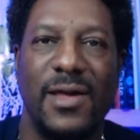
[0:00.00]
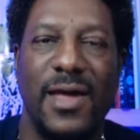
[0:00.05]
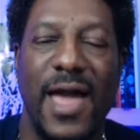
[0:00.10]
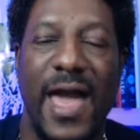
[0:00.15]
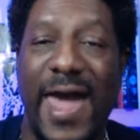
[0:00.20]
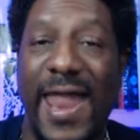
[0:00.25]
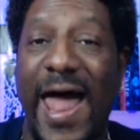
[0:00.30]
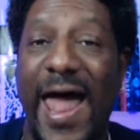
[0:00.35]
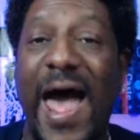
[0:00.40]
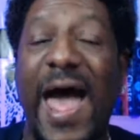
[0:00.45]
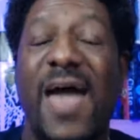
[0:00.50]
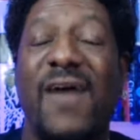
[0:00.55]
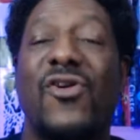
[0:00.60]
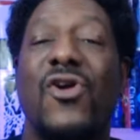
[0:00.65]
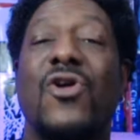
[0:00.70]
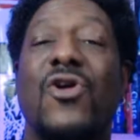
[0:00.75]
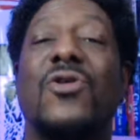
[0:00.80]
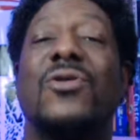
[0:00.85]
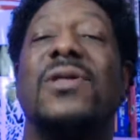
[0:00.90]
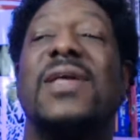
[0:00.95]
And I have
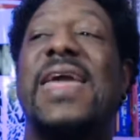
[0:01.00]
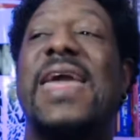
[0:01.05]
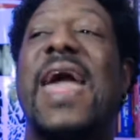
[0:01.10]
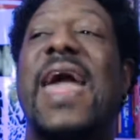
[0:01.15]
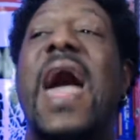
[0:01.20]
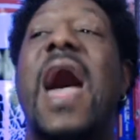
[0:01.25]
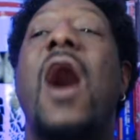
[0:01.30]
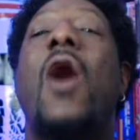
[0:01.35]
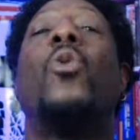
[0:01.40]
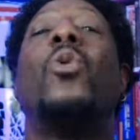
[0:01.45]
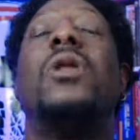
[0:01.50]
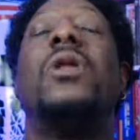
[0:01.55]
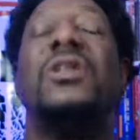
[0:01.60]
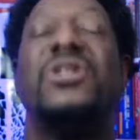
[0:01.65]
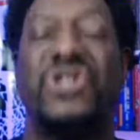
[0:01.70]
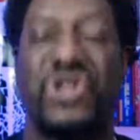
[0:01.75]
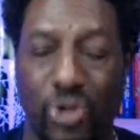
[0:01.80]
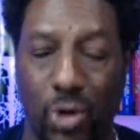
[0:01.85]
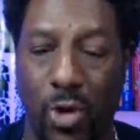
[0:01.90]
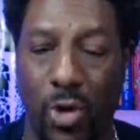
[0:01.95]
heard countless
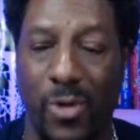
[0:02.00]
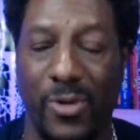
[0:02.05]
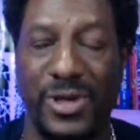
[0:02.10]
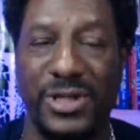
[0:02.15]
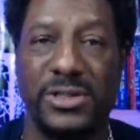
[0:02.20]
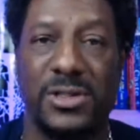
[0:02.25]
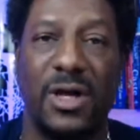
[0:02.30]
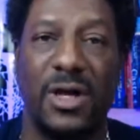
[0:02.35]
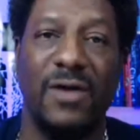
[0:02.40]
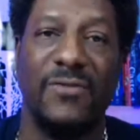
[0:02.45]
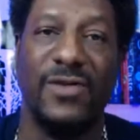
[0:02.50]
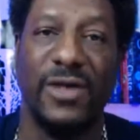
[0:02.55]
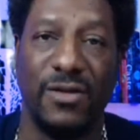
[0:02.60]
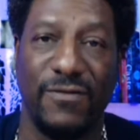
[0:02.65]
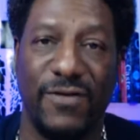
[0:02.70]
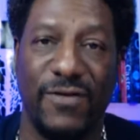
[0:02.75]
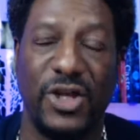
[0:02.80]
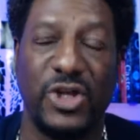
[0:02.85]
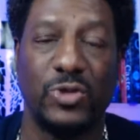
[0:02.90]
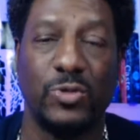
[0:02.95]
stories of
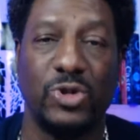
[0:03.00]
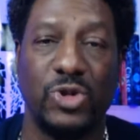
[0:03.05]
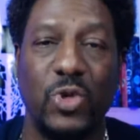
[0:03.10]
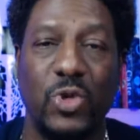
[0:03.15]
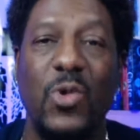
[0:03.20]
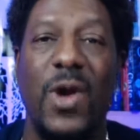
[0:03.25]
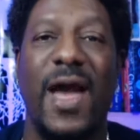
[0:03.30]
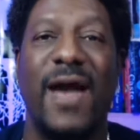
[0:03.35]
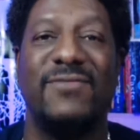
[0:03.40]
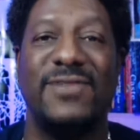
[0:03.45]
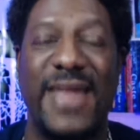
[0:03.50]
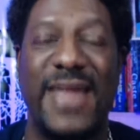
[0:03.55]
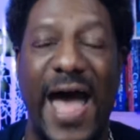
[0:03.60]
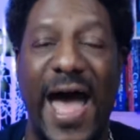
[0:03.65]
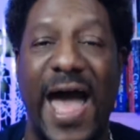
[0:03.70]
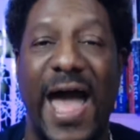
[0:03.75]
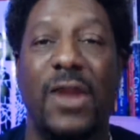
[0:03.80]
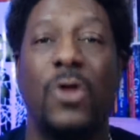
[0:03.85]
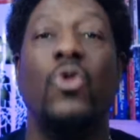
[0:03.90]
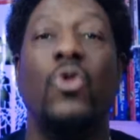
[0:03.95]
individuals who have
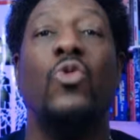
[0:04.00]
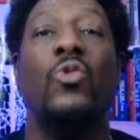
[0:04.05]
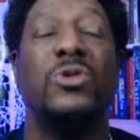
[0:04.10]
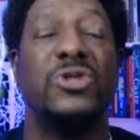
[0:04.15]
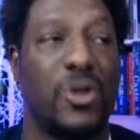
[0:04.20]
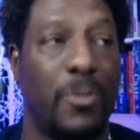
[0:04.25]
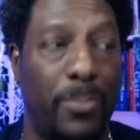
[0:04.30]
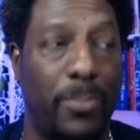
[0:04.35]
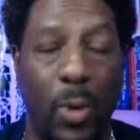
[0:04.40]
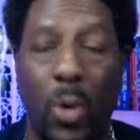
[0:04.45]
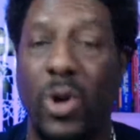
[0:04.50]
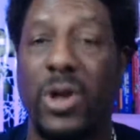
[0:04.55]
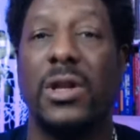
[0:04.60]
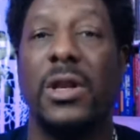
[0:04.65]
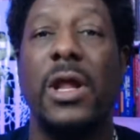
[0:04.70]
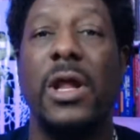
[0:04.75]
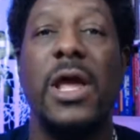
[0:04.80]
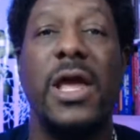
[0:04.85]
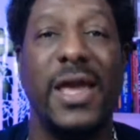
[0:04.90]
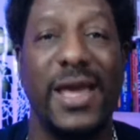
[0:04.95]
died who were supporting
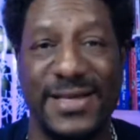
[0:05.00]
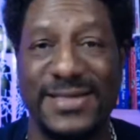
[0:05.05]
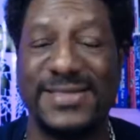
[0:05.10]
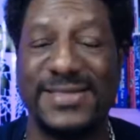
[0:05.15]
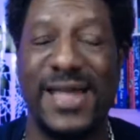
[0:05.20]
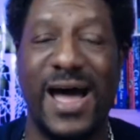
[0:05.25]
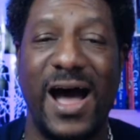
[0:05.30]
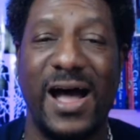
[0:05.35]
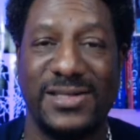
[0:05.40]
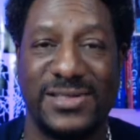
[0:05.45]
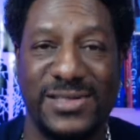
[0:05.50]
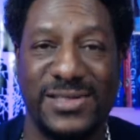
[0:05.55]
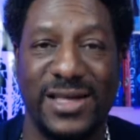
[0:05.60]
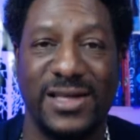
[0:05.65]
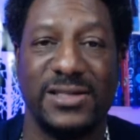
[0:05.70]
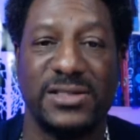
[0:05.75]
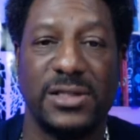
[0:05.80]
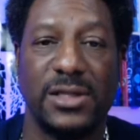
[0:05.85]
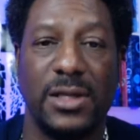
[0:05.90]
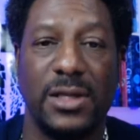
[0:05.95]
his
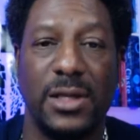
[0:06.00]
nonsense.